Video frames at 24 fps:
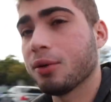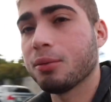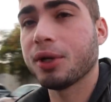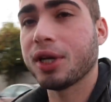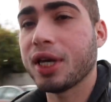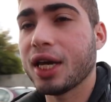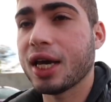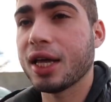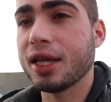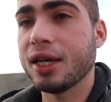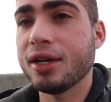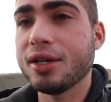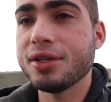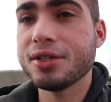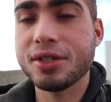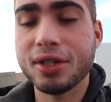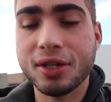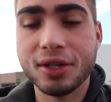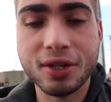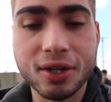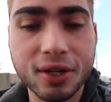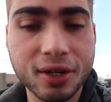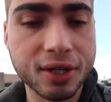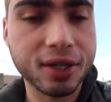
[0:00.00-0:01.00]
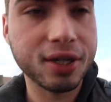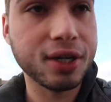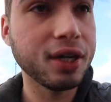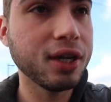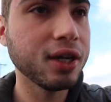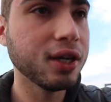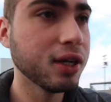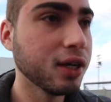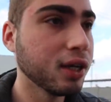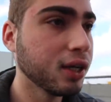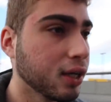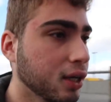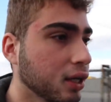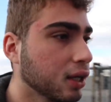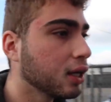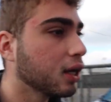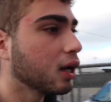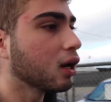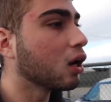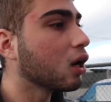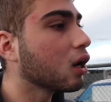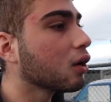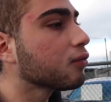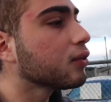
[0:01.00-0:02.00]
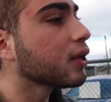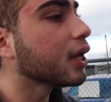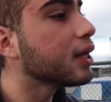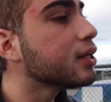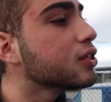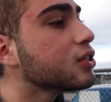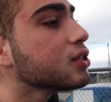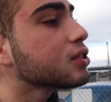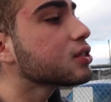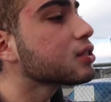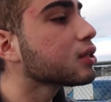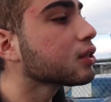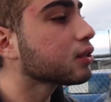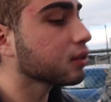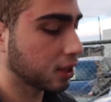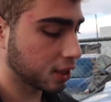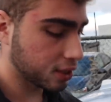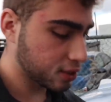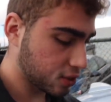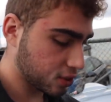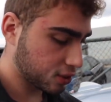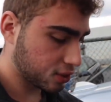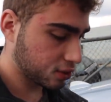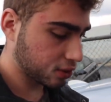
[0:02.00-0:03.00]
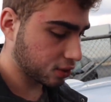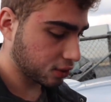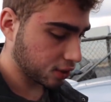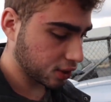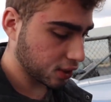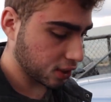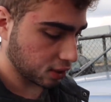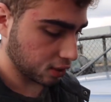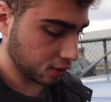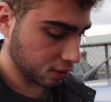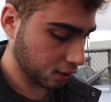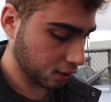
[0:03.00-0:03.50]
But yeah, here's the car. I don't know if the engine's still the engine's still in it.